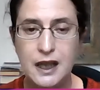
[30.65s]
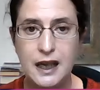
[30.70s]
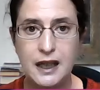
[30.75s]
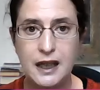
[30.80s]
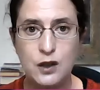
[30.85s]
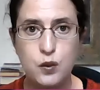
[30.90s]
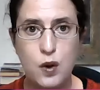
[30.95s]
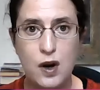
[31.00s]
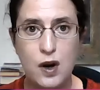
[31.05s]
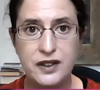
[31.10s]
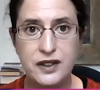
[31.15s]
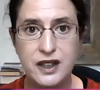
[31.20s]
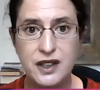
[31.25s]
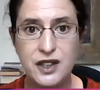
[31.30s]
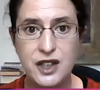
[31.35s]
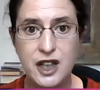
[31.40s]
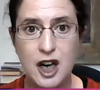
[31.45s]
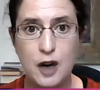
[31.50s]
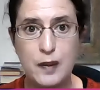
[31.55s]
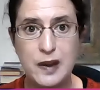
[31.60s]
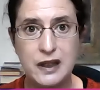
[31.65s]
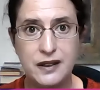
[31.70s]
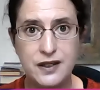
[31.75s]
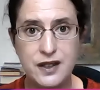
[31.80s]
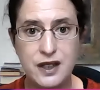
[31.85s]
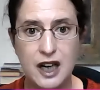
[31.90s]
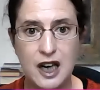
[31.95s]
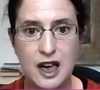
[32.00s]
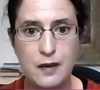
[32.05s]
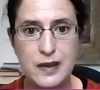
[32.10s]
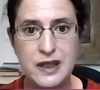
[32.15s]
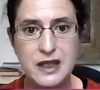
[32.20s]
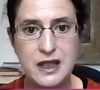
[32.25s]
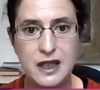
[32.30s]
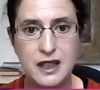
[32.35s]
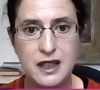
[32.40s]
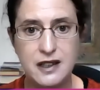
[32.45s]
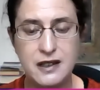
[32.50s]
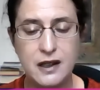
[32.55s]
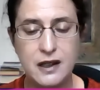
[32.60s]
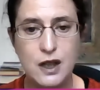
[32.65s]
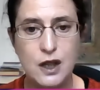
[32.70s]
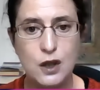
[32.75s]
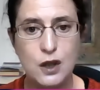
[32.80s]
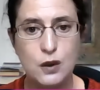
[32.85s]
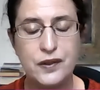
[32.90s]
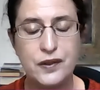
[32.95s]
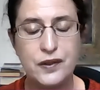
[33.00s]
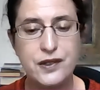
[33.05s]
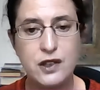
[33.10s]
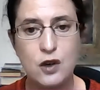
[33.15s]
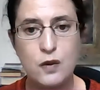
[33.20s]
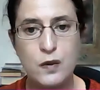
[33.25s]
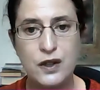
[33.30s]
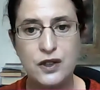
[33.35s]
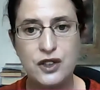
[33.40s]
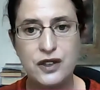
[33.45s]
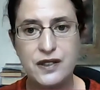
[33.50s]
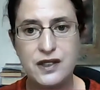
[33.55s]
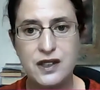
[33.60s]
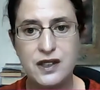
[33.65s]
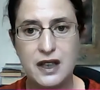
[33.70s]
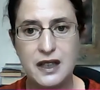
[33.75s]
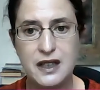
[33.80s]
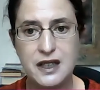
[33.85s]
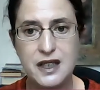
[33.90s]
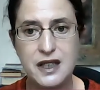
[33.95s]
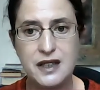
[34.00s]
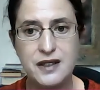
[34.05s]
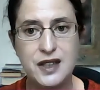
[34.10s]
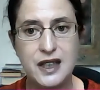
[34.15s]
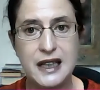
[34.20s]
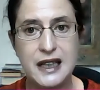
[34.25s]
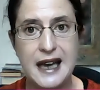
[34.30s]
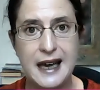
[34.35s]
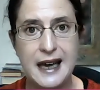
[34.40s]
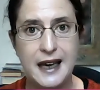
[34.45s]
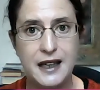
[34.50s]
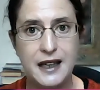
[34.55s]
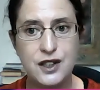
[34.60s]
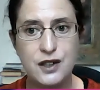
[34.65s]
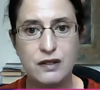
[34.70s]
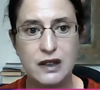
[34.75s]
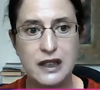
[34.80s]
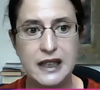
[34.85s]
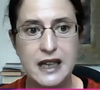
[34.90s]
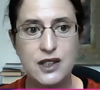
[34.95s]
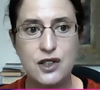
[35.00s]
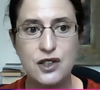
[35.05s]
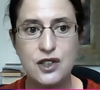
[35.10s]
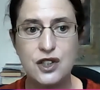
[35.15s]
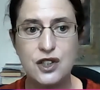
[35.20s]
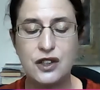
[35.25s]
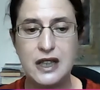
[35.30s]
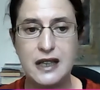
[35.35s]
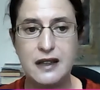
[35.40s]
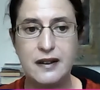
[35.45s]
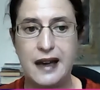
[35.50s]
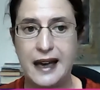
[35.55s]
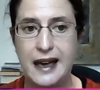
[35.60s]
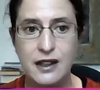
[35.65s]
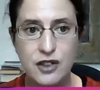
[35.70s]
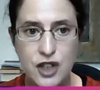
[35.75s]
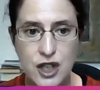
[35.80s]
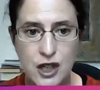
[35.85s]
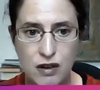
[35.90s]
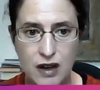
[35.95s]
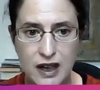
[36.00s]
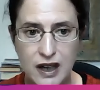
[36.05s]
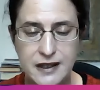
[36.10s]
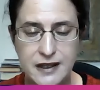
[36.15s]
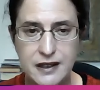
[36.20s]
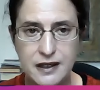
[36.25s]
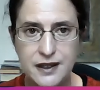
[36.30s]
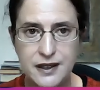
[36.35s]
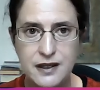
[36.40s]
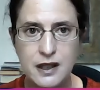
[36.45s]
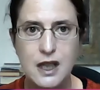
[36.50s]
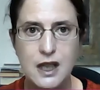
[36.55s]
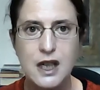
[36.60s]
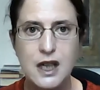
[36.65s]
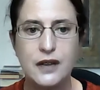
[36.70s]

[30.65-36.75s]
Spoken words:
And what a turbulent time it is, with so much uncertainty still ahead in relation to the energy crisis,